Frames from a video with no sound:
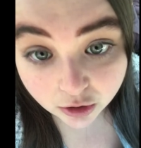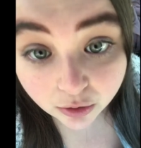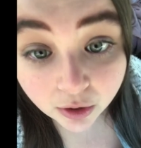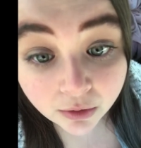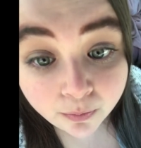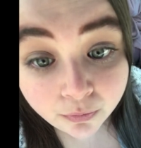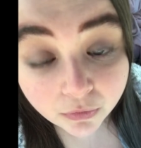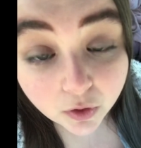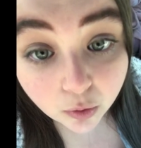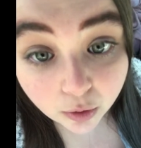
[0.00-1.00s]
to.
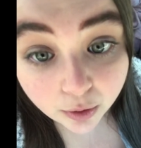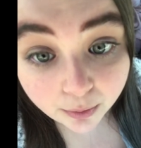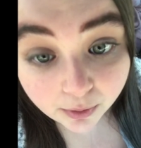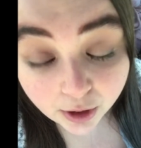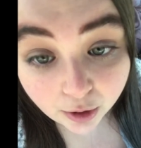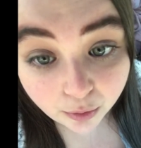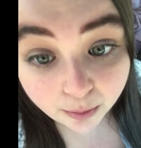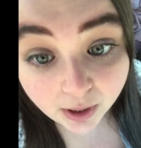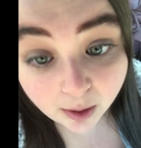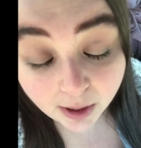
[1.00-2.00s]
Or, you know,
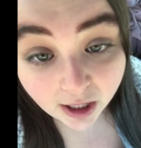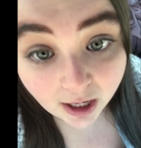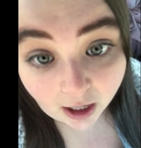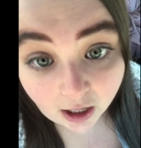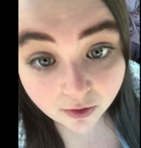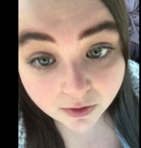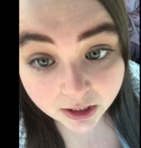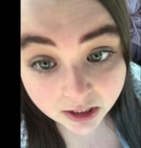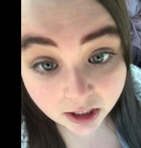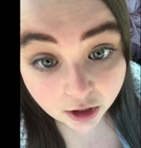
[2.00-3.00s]
maybe I have the
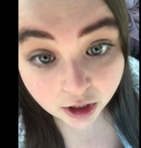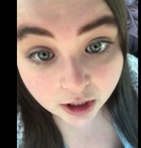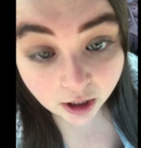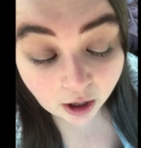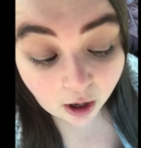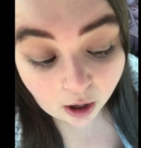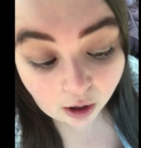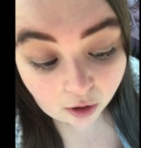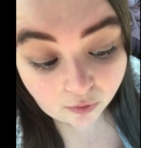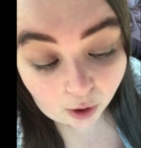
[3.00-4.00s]
standard
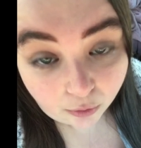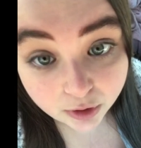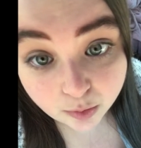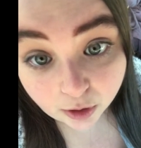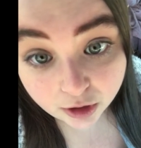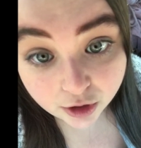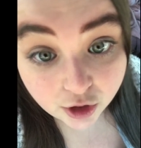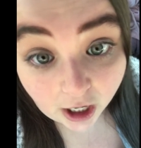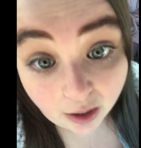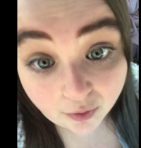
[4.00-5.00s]
of always wanting to
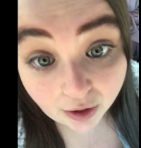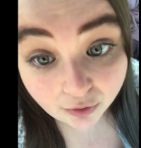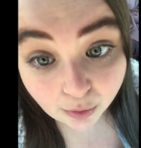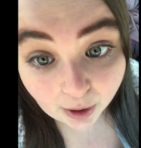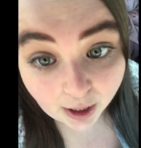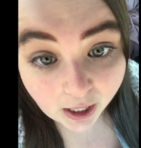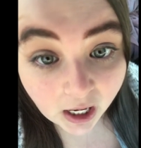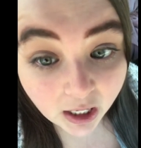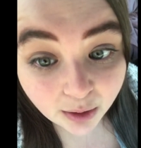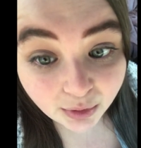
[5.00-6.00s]
drive everywhere,
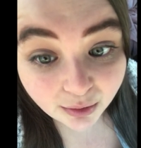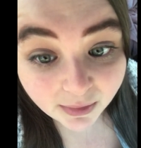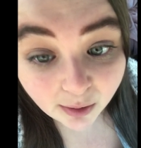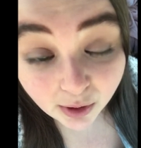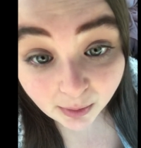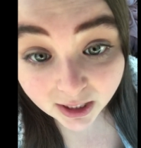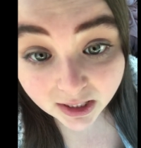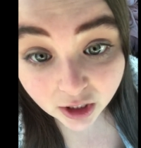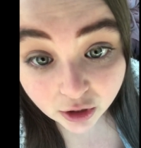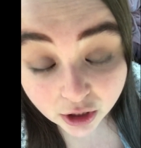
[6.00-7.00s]
but maybe my
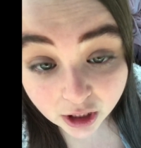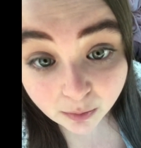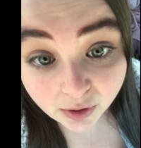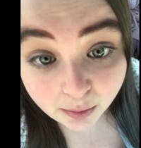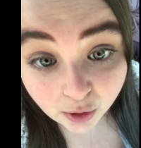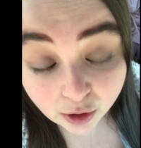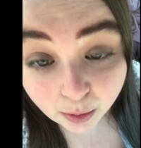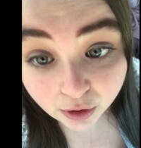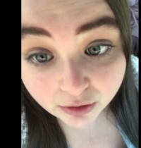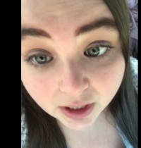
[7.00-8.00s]
standard can be
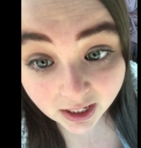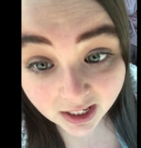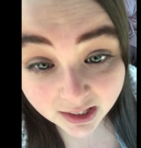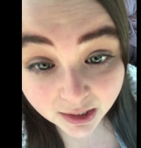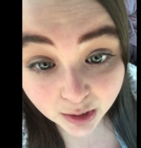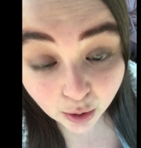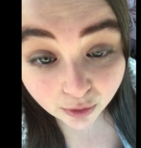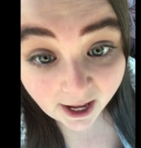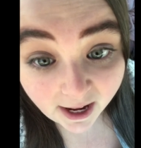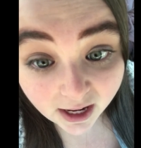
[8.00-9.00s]
mutable, that it's
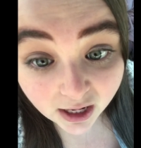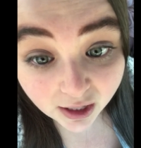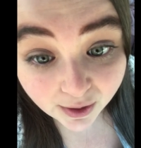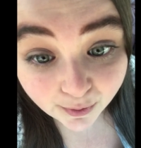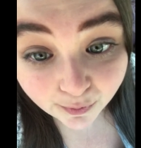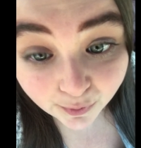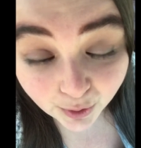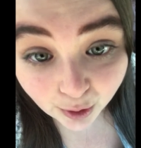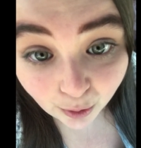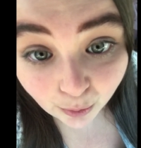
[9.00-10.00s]
okay if,
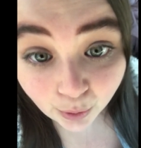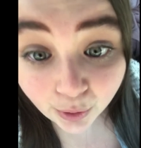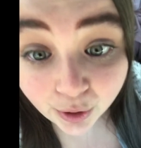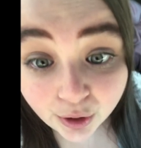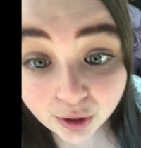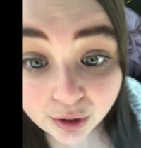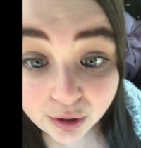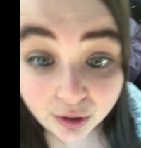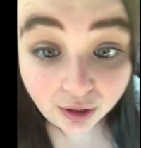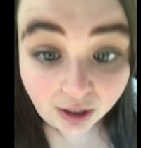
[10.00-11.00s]
you know,
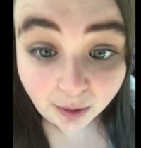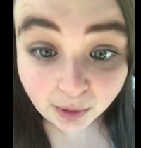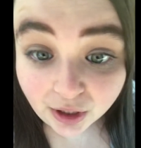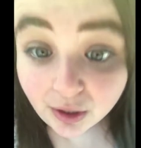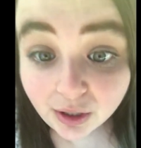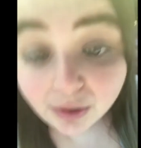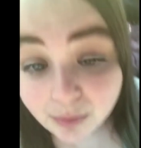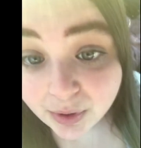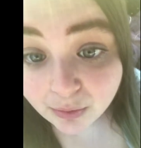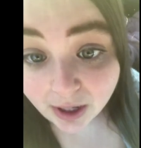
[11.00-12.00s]
I'm gonna
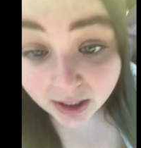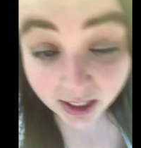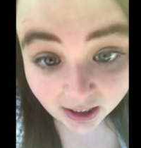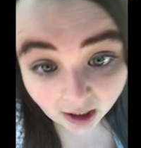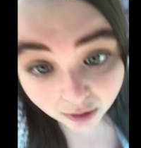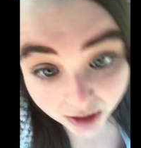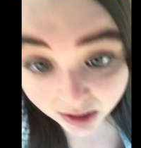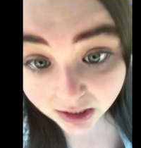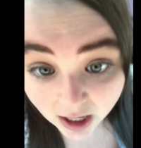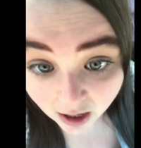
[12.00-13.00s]
be renting a house
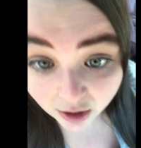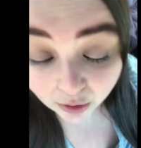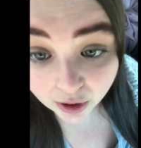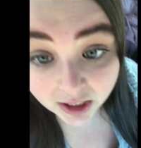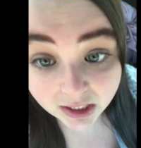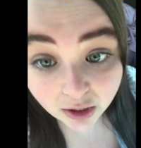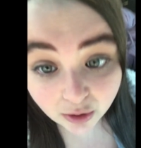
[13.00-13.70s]
instead, or it's